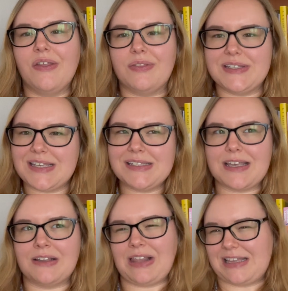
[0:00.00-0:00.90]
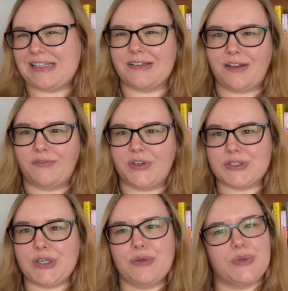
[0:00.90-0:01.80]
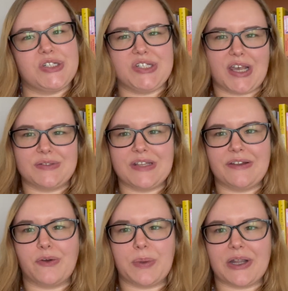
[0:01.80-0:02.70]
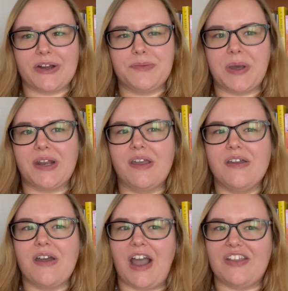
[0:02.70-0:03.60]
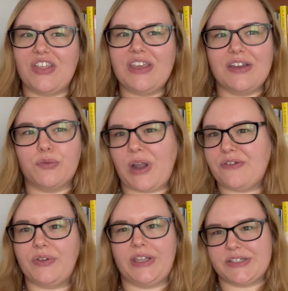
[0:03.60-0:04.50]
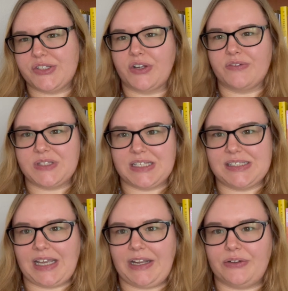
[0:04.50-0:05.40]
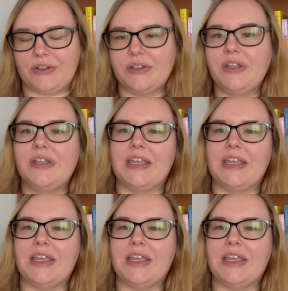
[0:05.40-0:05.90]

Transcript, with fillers: This is a classic nonfiction, which sounds a little weird, but I think it rightfully deserves this title.